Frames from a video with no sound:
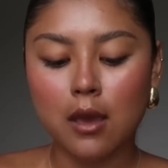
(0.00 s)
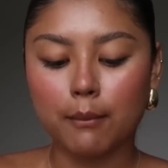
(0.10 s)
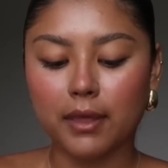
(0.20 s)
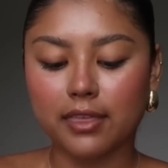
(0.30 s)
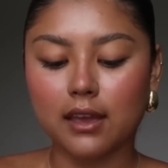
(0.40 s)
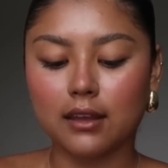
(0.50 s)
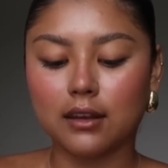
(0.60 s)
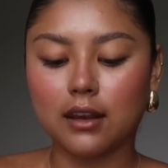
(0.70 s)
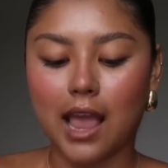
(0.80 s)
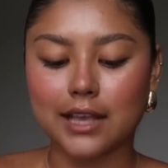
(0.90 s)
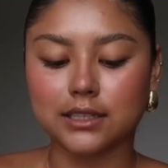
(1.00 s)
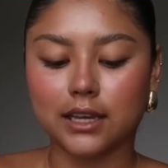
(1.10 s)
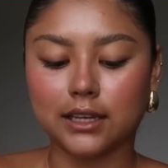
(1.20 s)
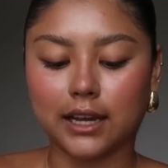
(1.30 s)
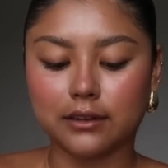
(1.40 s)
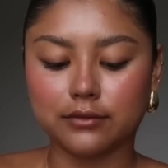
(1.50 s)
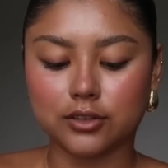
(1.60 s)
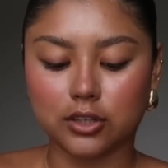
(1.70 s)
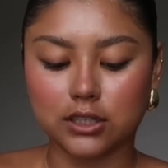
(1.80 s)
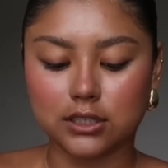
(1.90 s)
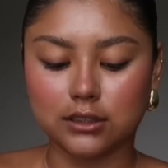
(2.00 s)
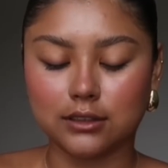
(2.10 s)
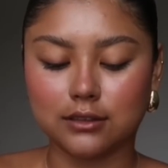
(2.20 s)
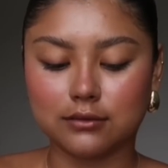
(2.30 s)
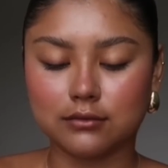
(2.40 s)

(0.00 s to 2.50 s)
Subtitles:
But then as I kind of started to